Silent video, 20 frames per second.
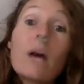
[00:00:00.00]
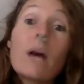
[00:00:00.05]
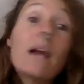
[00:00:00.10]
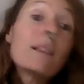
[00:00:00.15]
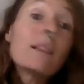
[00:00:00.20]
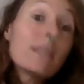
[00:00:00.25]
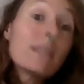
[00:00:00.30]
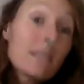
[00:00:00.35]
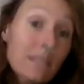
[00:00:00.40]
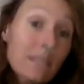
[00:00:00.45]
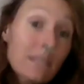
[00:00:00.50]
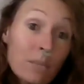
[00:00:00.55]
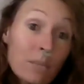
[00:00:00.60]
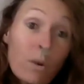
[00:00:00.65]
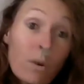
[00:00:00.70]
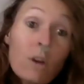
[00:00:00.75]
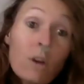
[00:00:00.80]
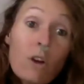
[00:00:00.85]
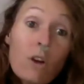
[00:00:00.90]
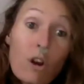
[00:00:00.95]
and this is
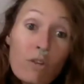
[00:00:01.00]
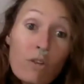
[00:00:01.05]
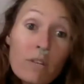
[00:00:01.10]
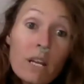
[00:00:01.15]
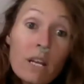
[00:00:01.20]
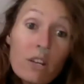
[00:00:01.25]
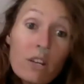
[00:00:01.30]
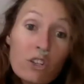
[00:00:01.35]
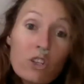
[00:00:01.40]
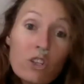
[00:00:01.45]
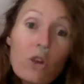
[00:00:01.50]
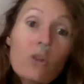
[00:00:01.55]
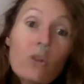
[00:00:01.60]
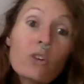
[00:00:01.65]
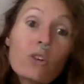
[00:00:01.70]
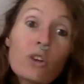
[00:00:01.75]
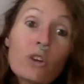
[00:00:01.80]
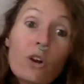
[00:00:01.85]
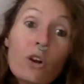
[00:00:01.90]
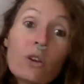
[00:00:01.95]
what COVID has
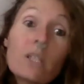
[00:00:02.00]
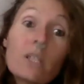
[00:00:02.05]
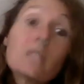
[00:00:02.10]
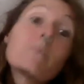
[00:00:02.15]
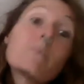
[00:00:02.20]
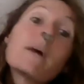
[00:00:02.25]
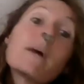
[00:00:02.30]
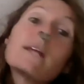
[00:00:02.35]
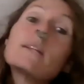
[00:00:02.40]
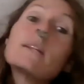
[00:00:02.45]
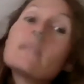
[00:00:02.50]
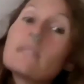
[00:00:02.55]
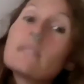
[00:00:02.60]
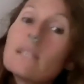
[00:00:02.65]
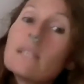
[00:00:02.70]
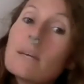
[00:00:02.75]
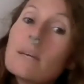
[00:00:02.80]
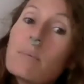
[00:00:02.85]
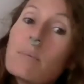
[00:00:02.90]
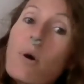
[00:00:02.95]
shown, the
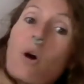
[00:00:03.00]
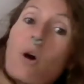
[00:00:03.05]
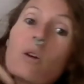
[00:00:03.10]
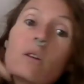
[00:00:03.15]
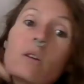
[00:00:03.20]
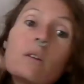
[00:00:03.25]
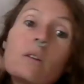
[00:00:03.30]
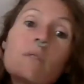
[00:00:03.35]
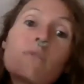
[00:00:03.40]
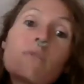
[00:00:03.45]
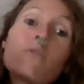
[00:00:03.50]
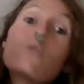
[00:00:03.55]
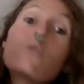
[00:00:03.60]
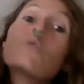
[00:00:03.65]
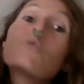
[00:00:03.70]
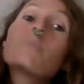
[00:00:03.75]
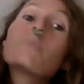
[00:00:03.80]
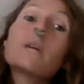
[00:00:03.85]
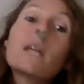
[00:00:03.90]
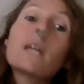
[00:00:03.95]
dependency upon
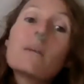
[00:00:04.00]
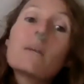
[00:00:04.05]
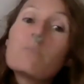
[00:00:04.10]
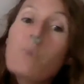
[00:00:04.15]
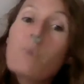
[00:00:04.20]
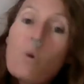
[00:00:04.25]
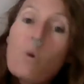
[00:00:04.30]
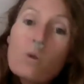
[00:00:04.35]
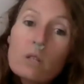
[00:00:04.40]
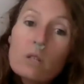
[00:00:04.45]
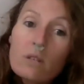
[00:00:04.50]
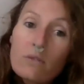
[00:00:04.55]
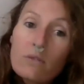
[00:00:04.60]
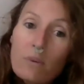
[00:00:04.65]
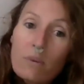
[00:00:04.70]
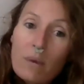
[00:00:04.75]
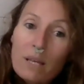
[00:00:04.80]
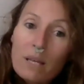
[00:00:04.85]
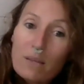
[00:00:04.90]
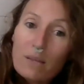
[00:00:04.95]
food being imported
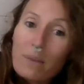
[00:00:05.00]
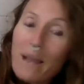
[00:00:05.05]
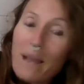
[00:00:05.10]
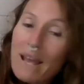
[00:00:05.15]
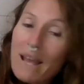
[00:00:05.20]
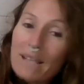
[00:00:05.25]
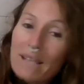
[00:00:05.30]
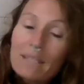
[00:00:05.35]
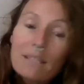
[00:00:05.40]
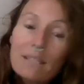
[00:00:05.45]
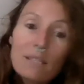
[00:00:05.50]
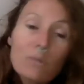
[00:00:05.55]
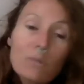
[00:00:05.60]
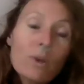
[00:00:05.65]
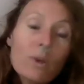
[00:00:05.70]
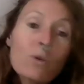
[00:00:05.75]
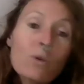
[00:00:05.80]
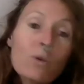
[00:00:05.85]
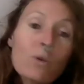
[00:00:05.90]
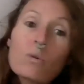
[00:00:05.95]
from other places,
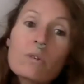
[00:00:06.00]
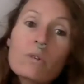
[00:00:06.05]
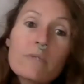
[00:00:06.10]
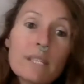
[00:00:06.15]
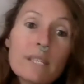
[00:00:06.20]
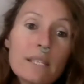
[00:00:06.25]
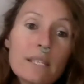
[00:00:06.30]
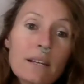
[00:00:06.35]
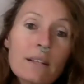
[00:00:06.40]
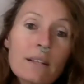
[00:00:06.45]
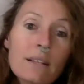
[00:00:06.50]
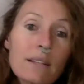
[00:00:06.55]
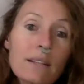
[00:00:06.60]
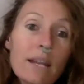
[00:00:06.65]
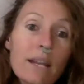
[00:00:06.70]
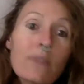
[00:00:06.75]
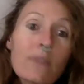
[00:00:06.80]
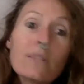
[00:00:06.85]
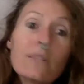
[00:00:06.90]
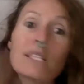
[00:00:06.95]
when all of a sudden
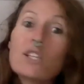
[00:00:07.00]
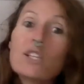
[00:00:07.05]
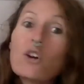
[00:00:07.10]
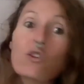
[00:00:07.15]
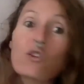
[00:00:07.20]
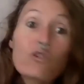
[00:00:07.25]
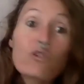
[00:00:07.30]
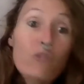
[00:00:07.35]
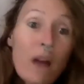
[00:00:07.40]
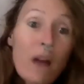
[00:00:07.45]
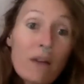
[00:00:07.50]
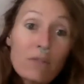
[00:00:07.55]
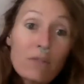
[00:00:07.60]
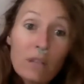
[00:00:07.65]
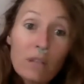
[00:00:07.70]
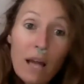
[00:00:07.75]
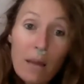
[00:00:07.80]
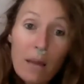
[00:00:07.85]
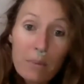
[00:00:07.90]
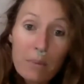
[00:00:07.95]
there is no
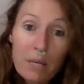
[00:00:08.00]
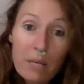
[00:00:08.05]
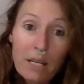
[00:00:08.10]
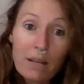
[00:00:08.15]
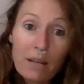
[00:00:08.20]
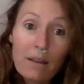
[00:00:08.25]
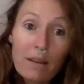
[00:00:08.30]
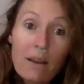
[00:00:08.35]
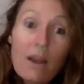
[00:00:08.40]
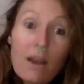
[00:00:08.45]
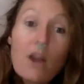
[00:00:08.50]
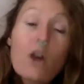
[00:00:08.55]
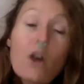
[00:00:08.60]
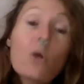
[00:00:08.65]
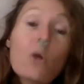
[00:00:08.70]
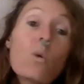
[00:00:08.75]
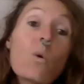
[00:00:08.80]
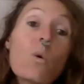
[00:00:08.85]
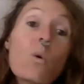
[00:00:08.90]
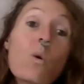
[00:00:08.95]
travel happening.
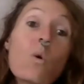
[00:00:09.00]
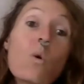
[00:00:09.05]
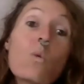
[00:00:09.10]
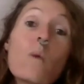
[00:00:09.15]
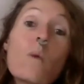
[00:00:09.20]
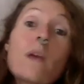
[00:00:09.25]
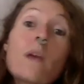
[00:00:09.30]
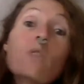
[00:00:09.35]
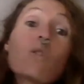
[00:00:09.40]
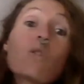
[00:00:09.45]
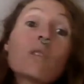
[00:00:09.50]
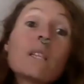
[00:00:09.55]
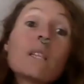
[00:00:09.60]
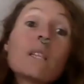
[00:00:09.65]
Or when